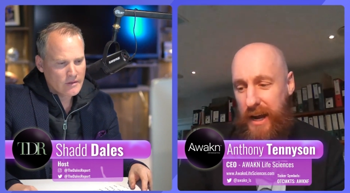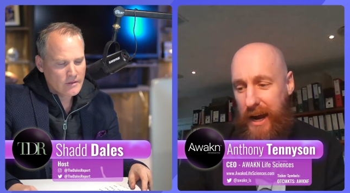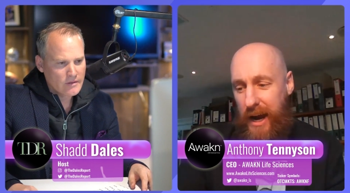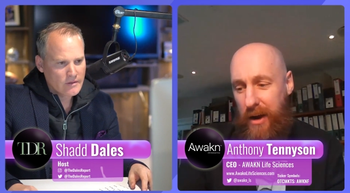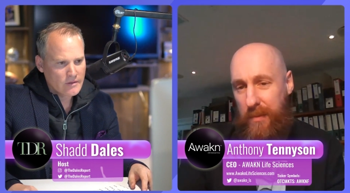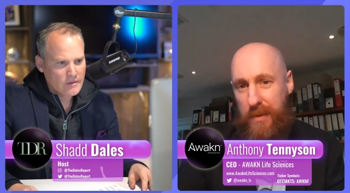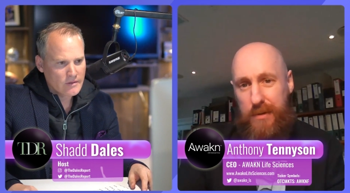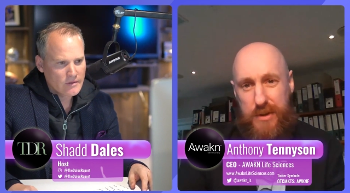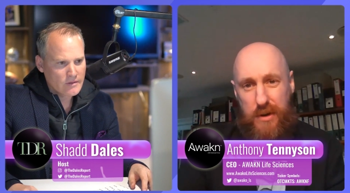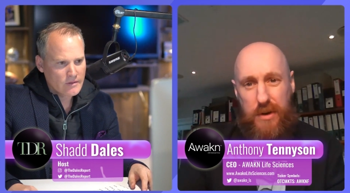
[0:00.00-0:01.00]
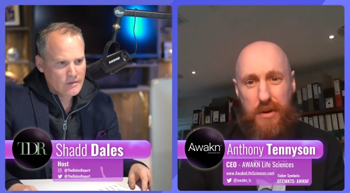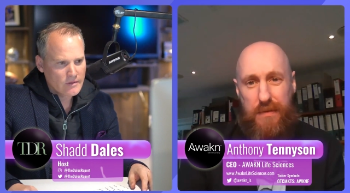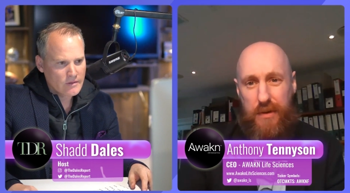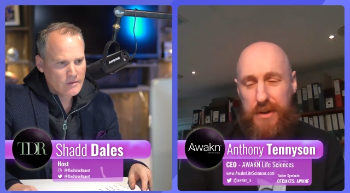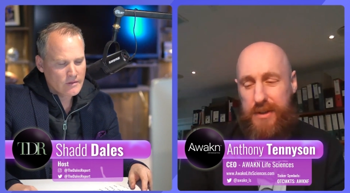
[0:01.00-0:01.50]
Speaker 1: Um, it was good
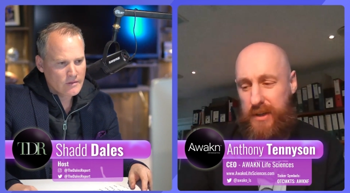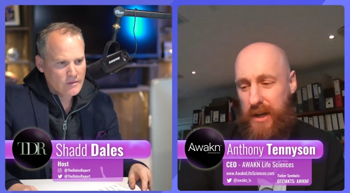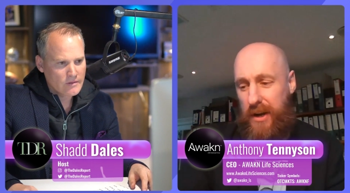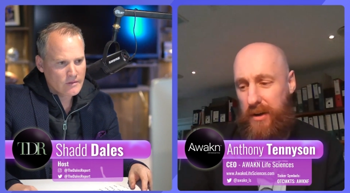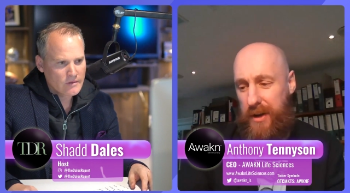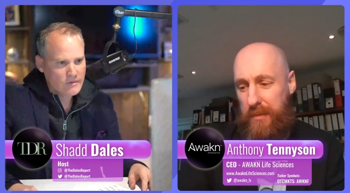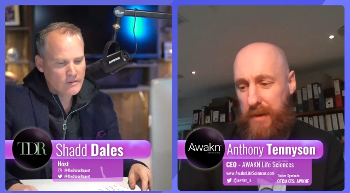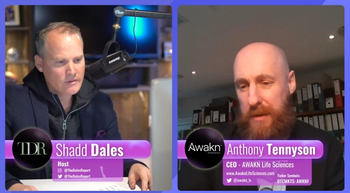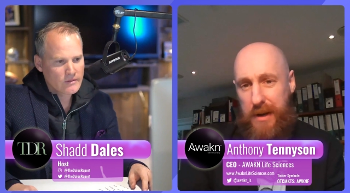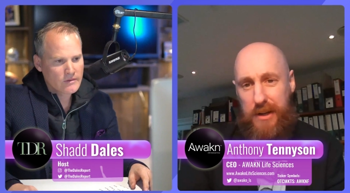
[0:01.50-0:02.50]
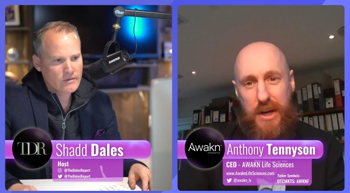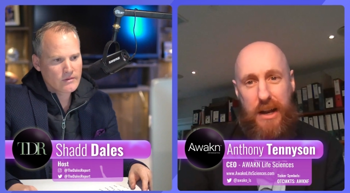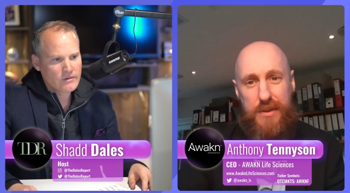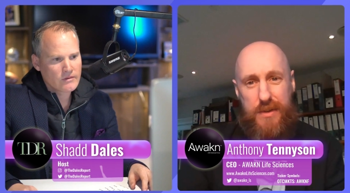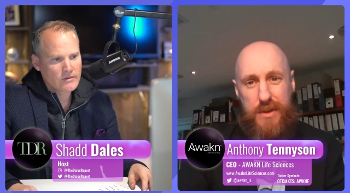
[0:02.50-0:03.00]
good for us. I know you know it might have been a
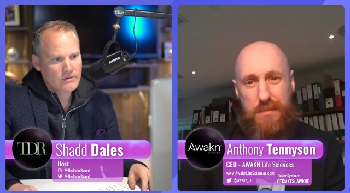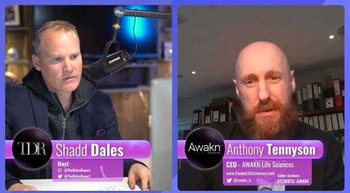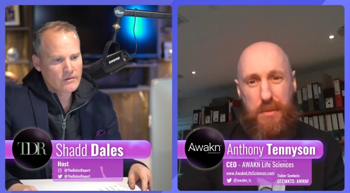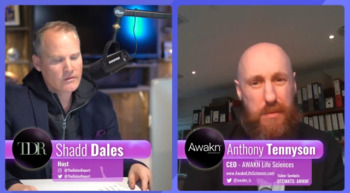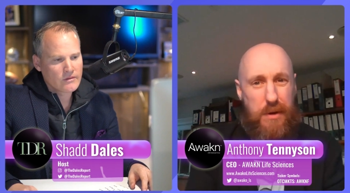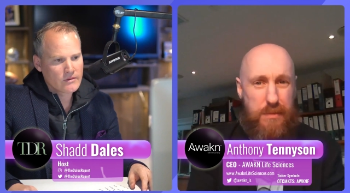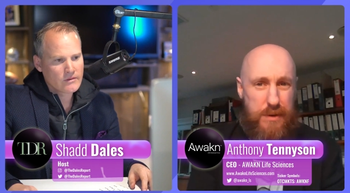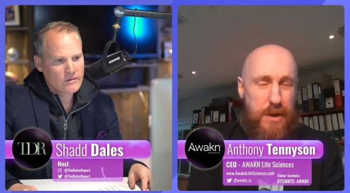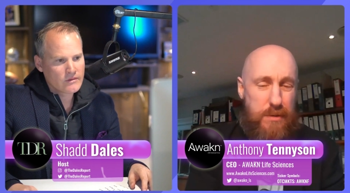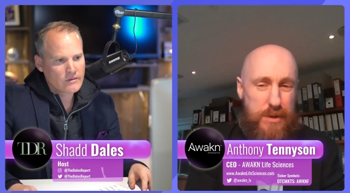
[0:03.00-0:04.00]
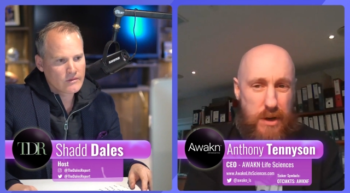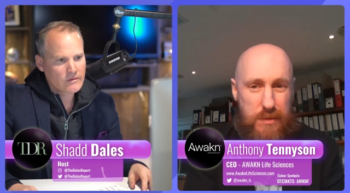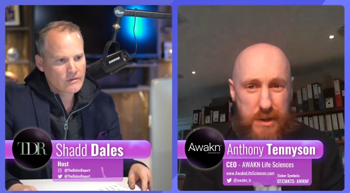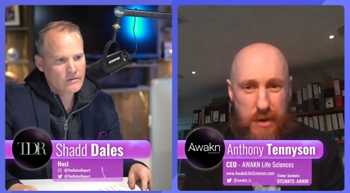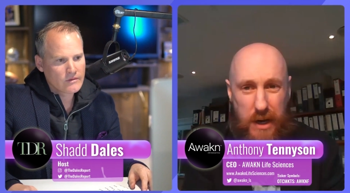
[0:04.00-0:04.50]
challenge for some people, but it was it was
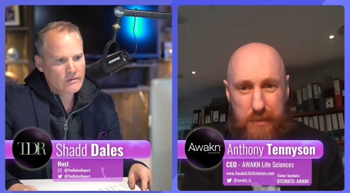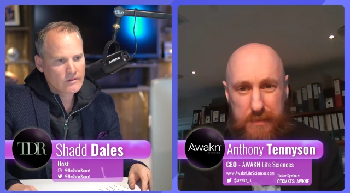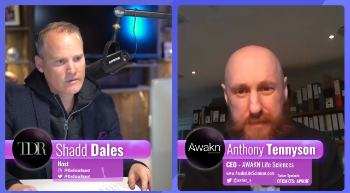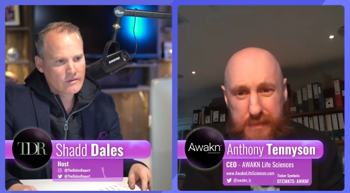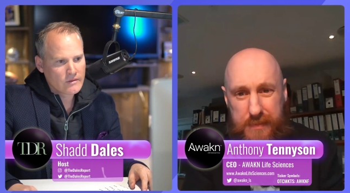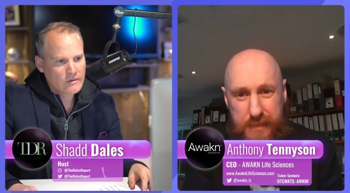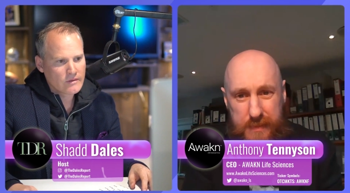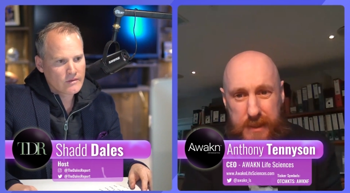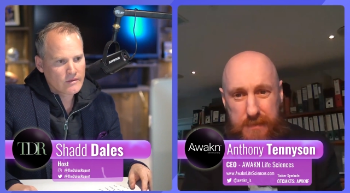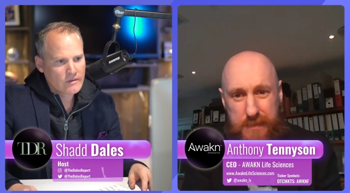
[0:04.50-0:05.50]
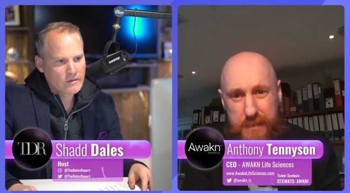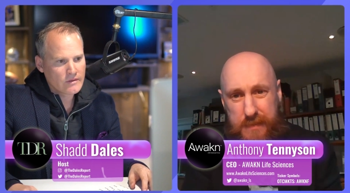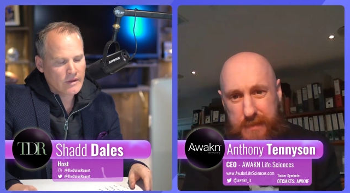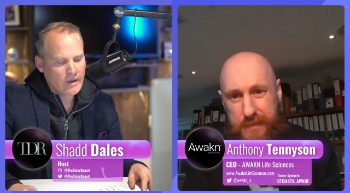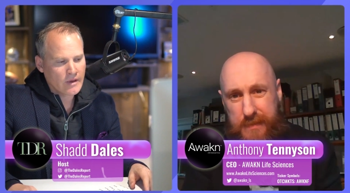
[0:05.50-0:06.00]
it was okay.
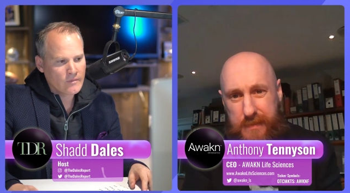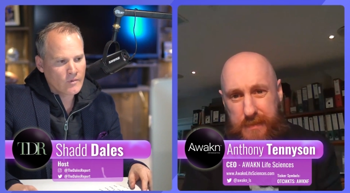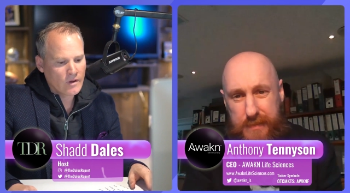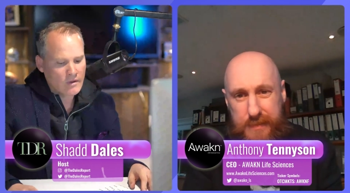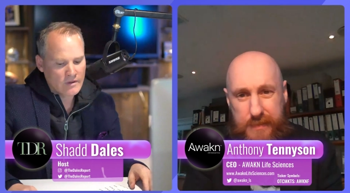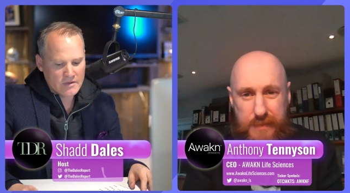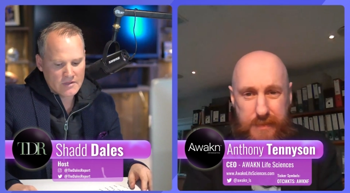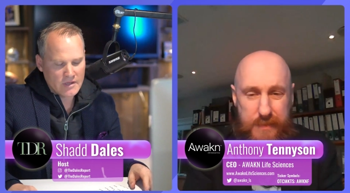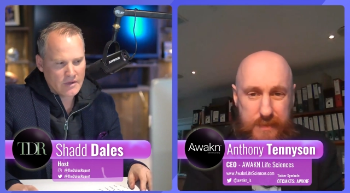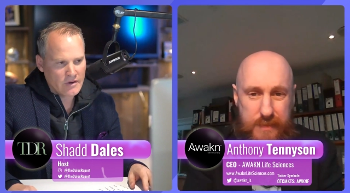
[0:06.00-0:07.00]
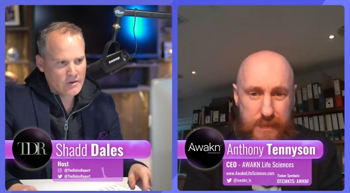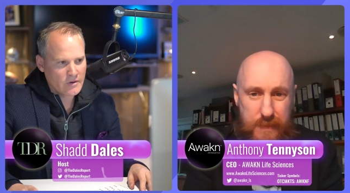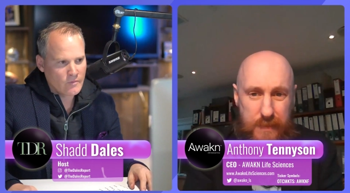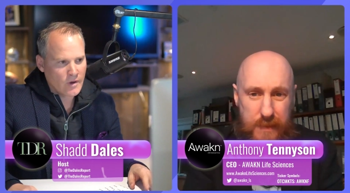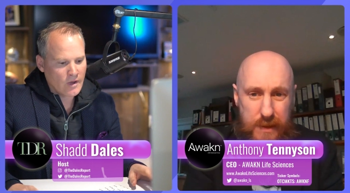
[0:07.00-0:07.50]
Speaker 2: Yeah. Well, good to see that you're
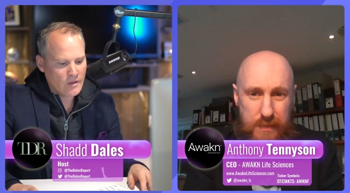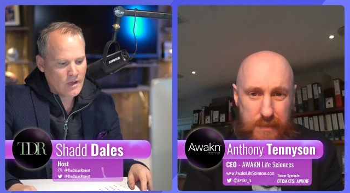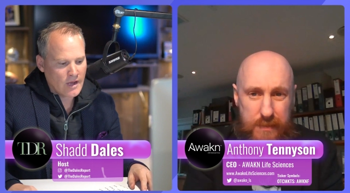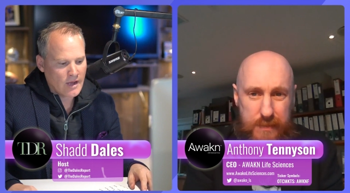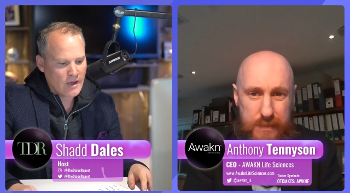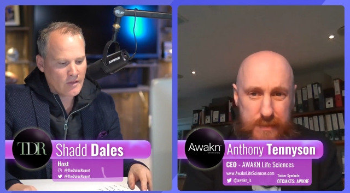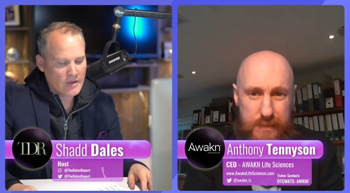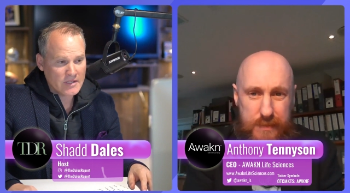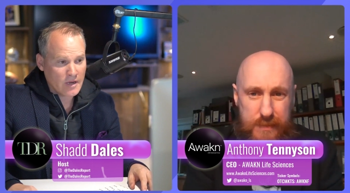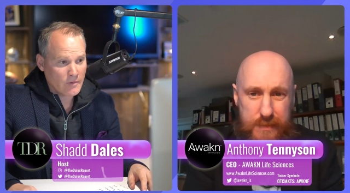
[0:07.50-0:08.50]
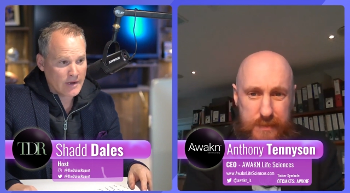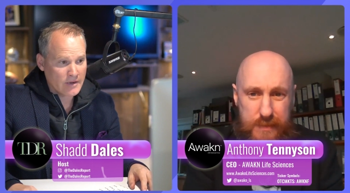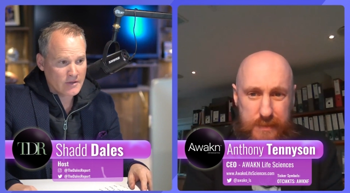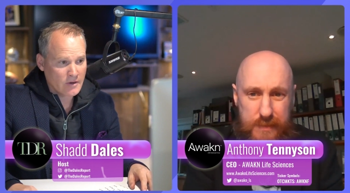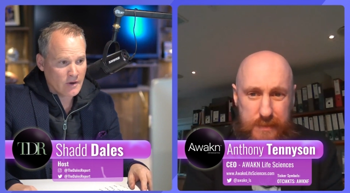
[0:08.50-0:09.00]
doing well. Uh, let's get right
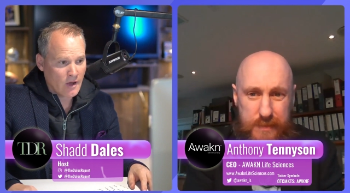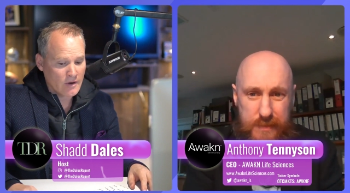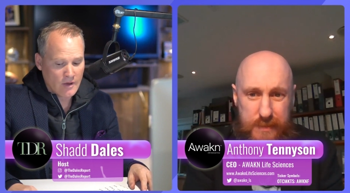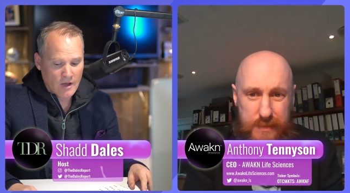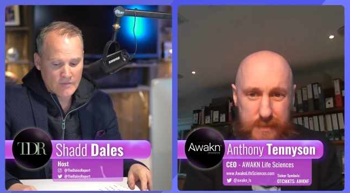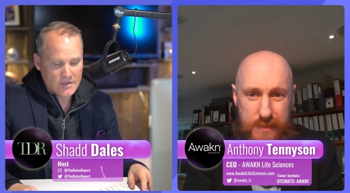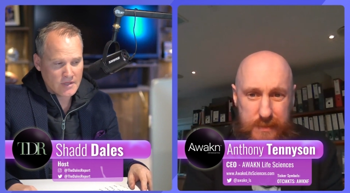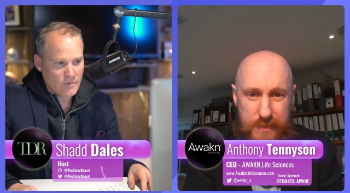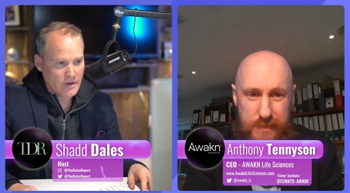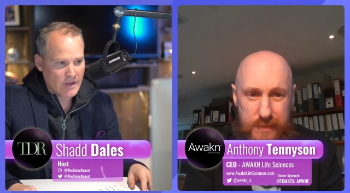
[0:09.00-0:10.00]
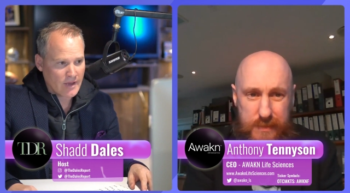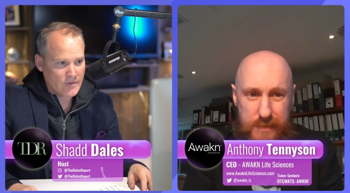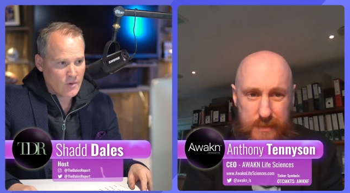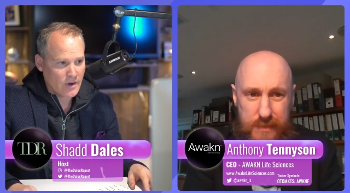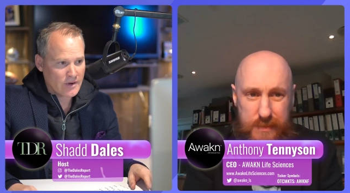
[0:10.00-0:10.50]
into it. On obviously wanted to have
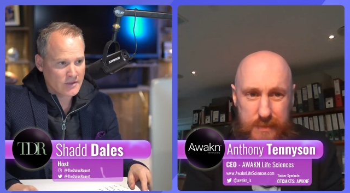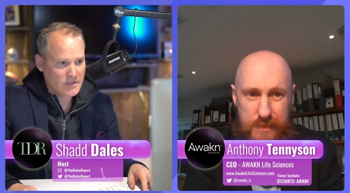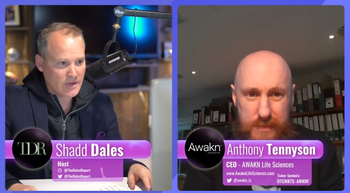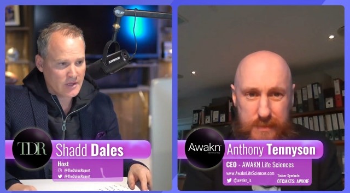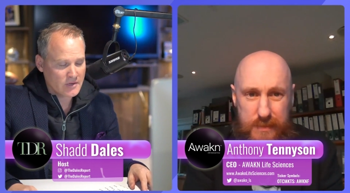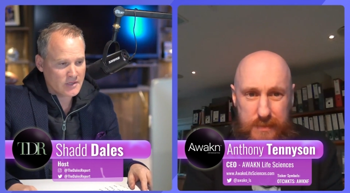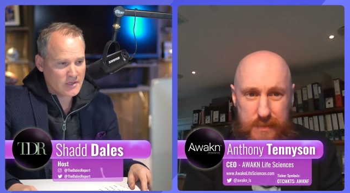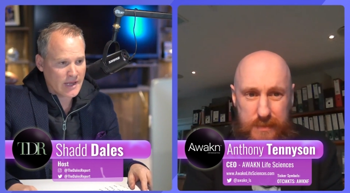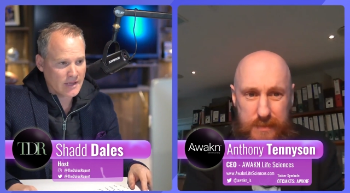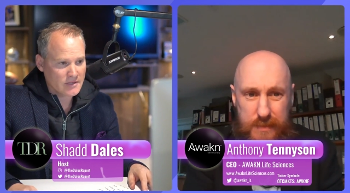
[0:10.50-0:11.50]
you on here today. You just announced the